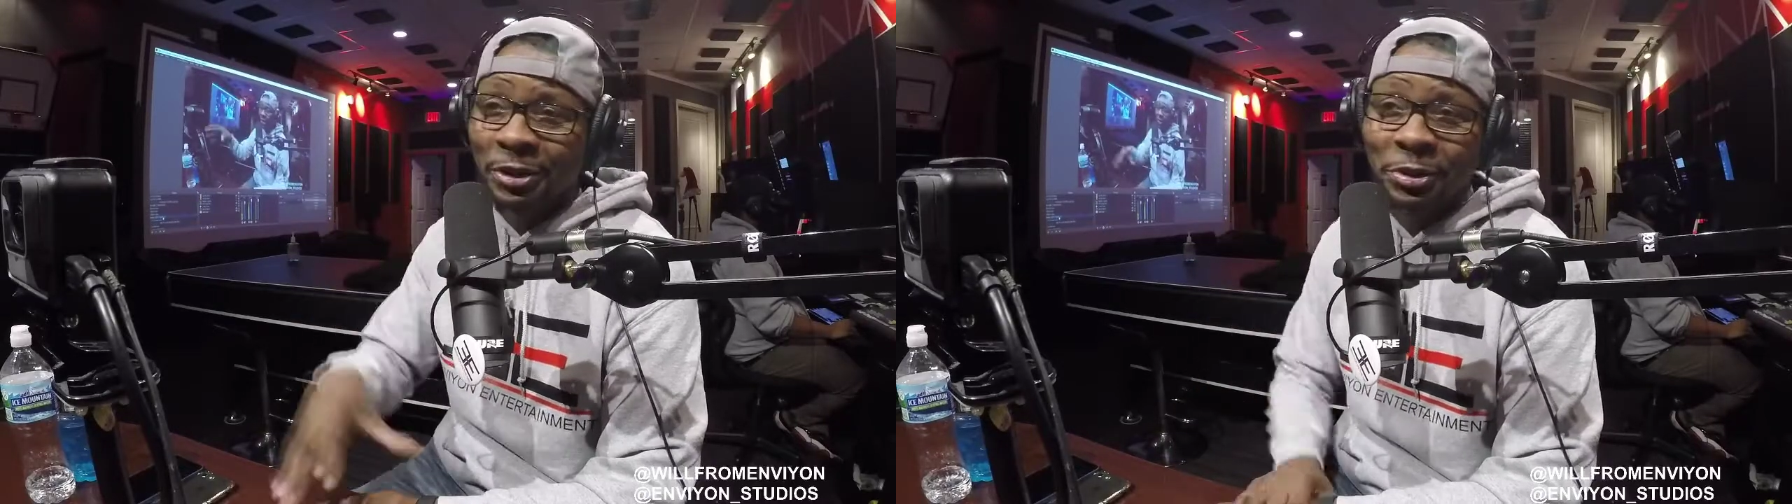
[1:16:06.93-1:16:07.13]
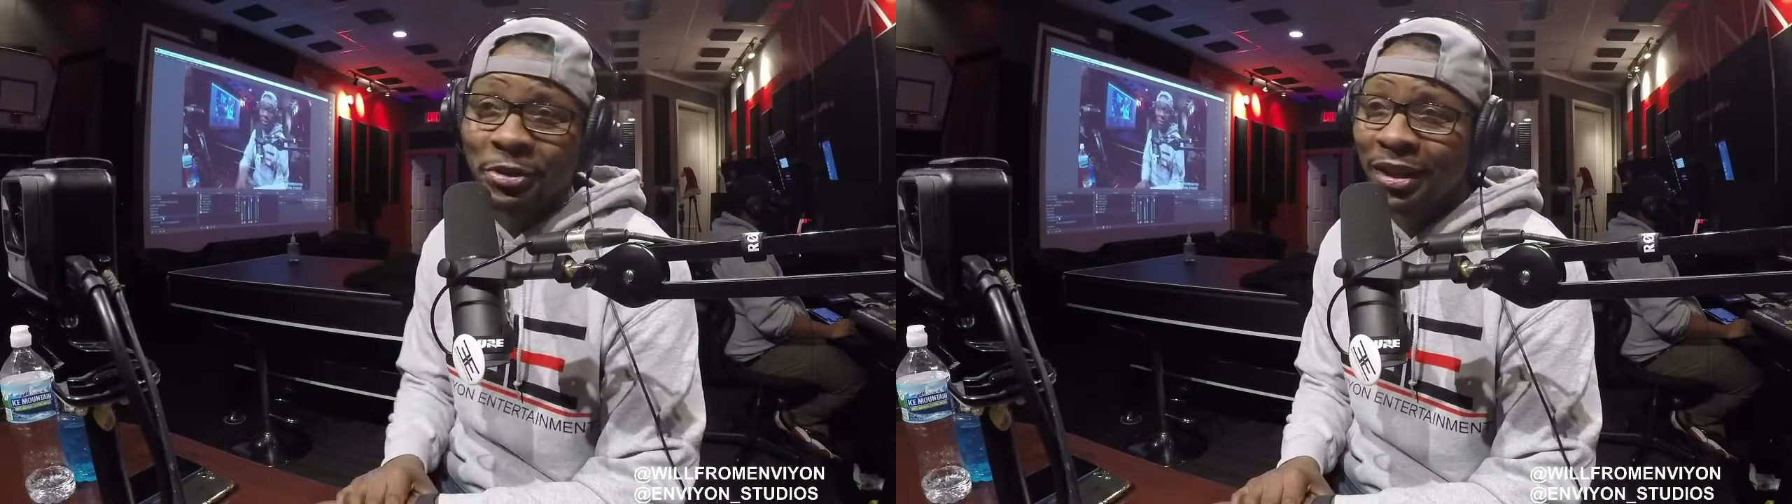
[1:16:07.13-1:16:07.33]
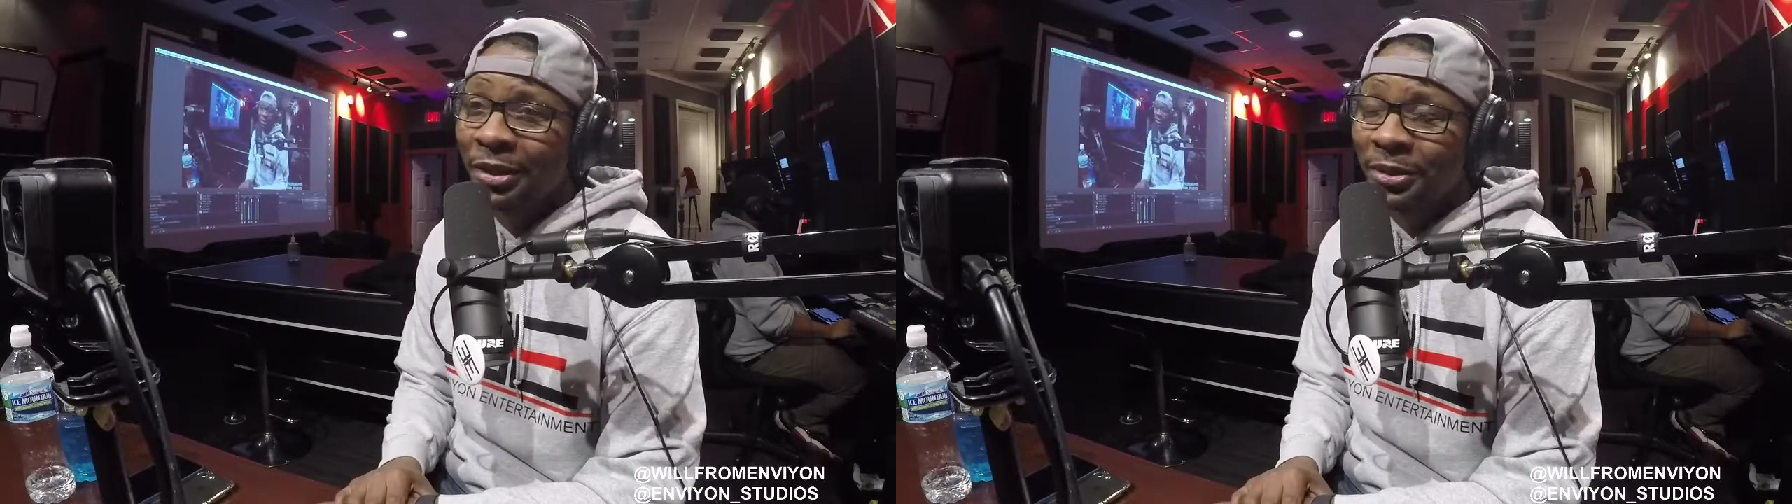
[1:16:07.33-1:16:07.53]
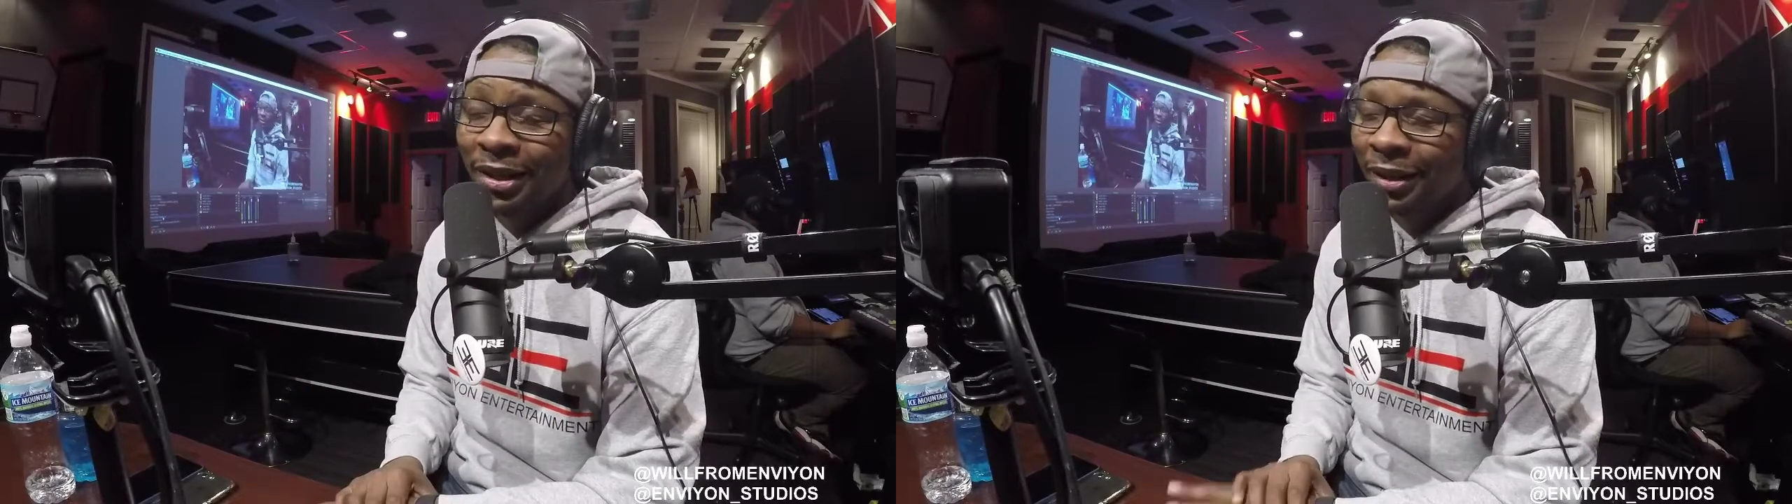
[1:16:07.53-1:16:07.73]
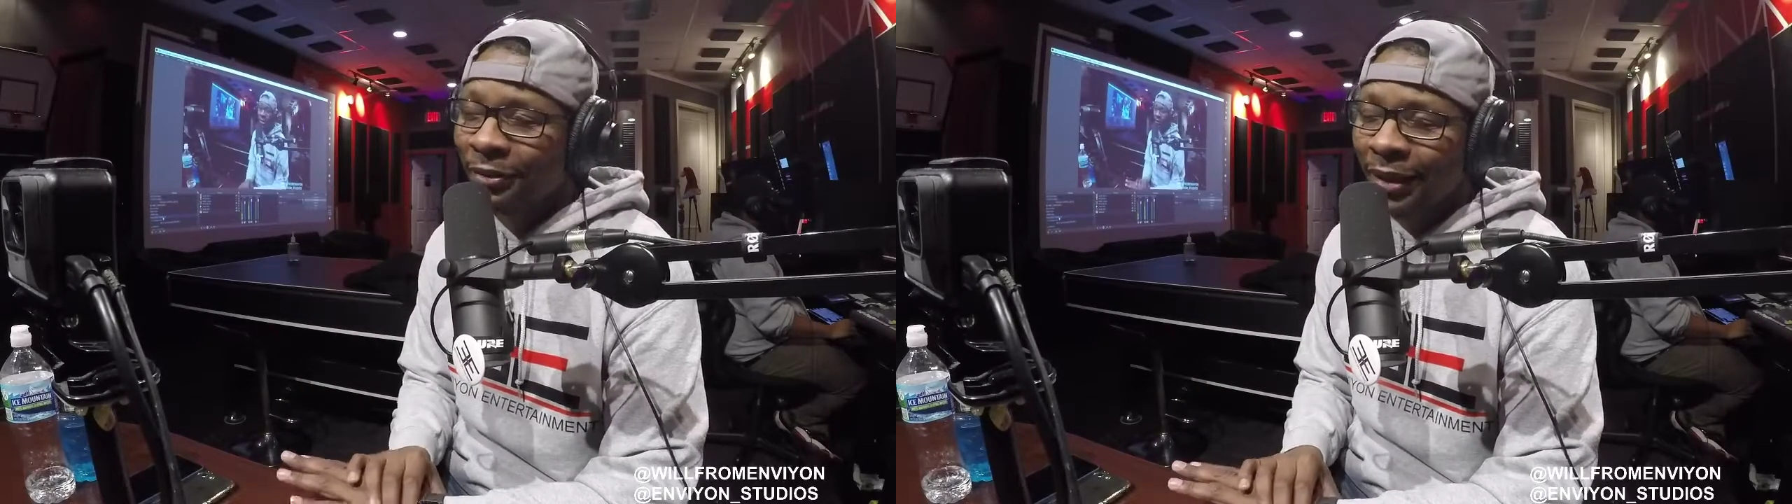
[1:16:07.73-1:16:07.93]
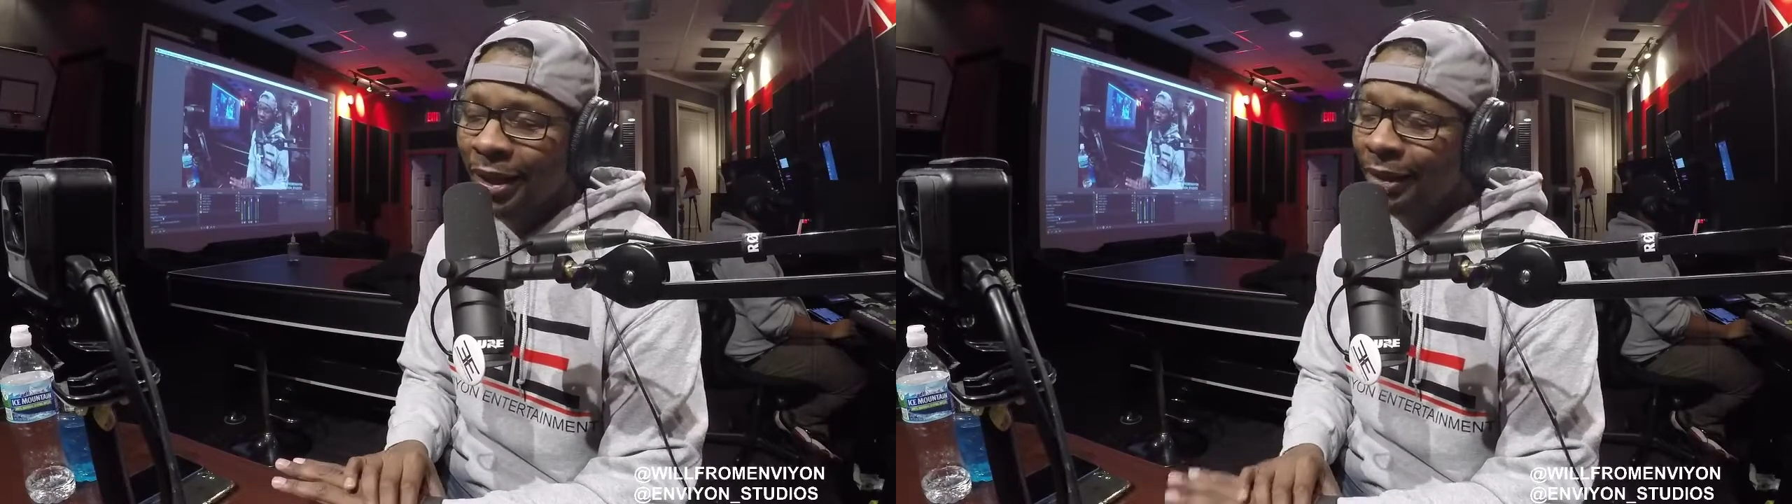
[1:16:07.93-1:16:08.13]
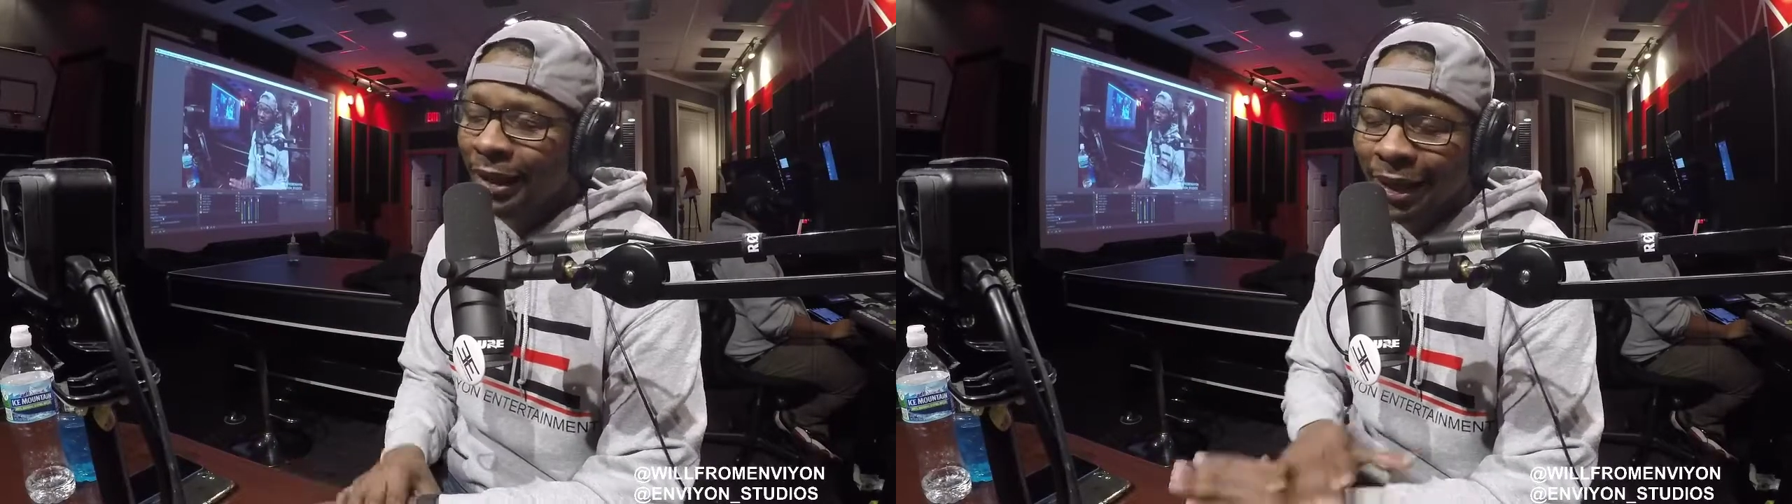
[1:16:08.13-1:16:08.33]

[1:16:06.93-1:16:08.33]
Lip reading: news channels like fast.